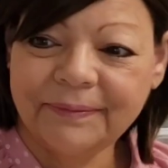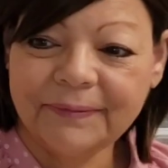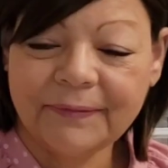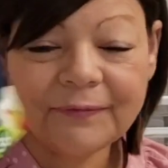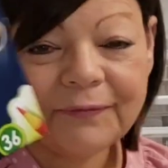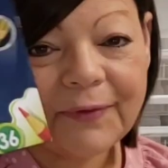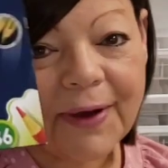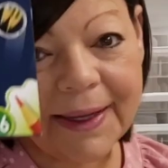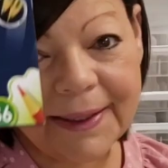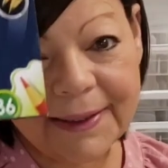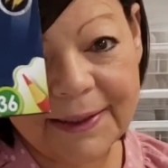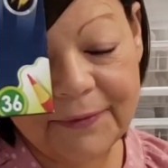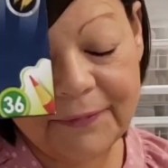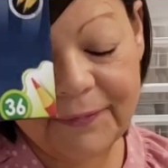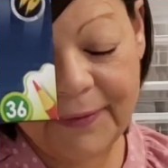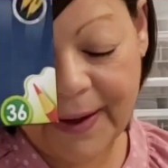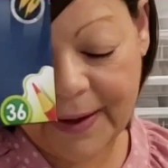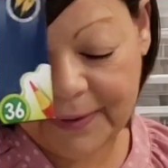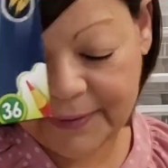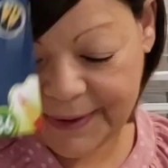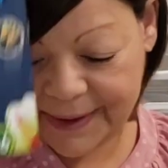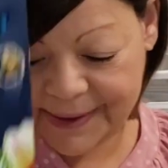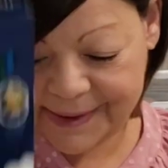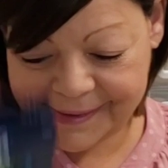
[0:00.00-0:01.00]
finally
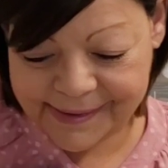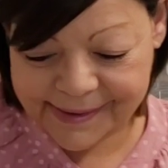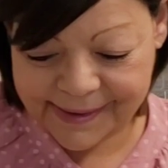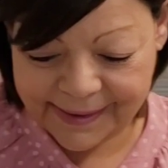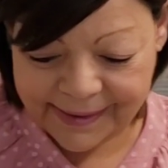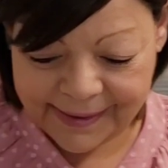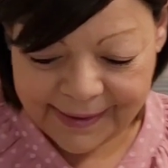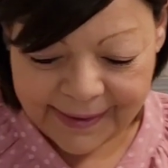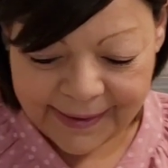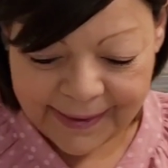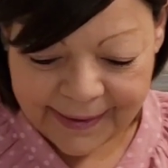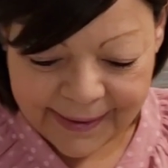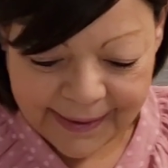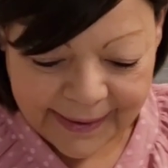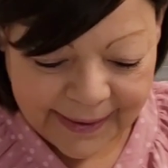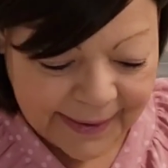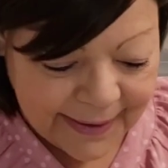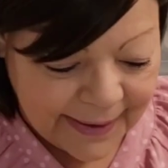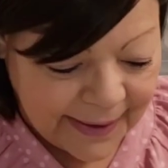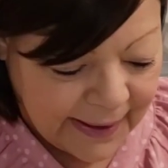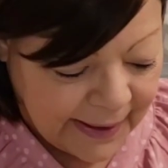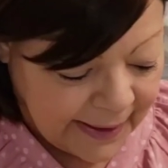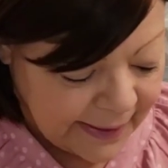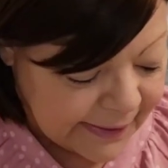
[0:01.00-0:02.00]
found these.
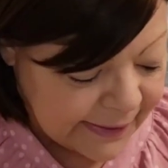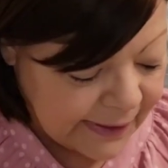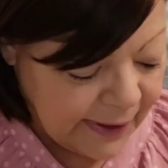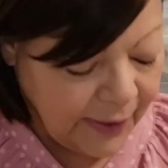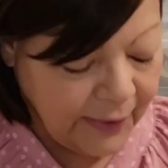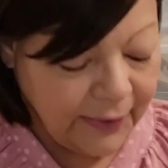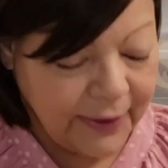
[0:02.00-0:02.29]
So